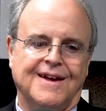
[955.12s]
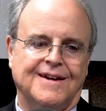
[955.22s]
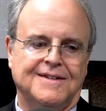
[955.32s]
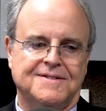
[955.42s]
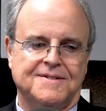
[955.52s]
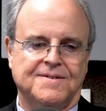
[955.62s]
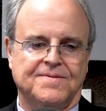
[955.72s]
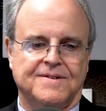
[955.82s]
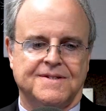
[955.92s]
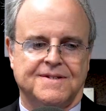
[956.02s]
It's
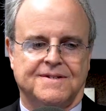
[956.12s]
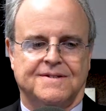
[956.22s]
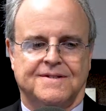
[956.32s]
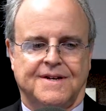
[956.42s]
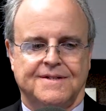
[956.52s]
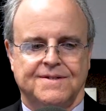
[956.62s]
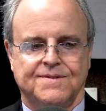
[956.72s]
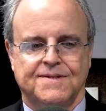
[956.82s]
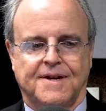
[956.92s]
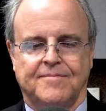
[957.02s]
different than to
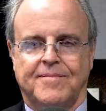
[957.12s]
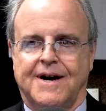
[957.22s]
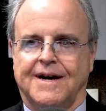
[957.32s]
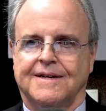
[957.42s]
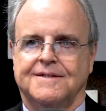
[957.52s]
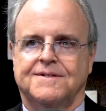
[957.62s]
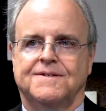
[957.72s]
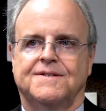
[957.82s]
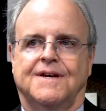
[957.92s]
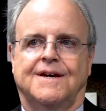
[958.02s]
step back and to
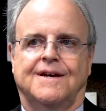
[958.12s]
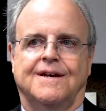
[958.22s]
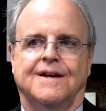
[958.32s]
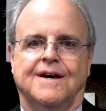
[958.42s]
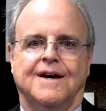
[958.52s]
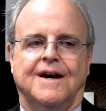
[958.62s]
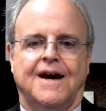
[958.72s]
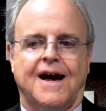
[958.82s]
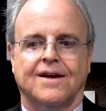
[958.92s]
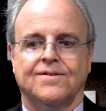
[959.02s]
say,
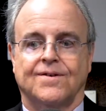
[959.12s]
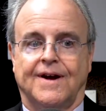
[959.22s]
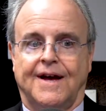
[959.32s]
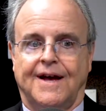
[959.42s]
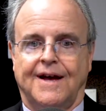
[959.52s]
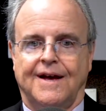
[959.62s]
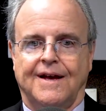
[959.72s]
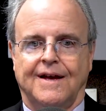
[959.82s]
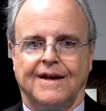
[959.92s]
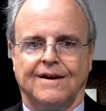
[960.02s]
actor
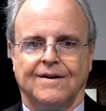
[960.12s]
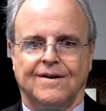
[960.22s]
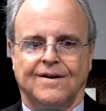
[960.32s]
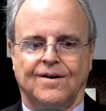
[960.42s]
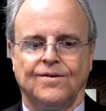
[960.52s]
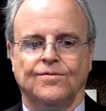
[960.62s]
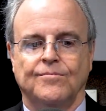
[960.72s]
A owed